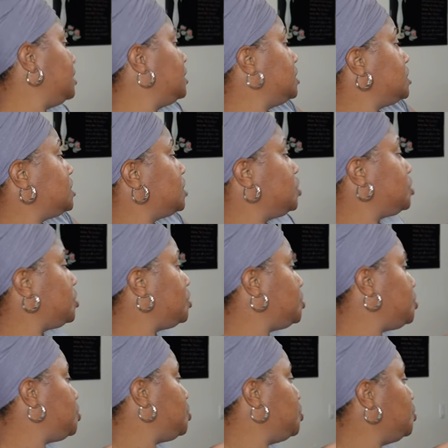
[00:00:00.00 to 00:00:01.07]
decision
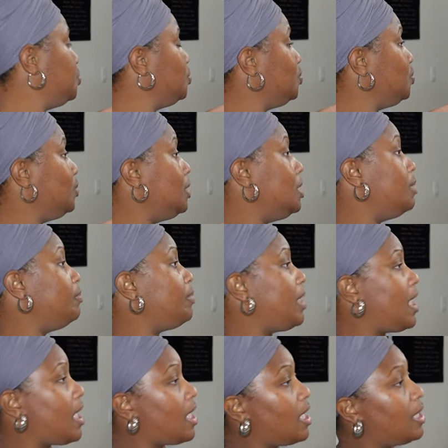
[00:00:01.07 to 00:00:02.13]
to
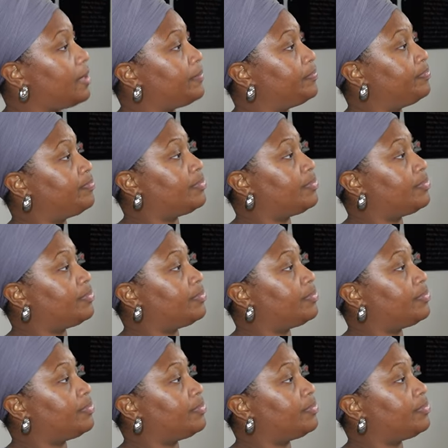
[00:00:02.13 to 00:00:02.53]
pay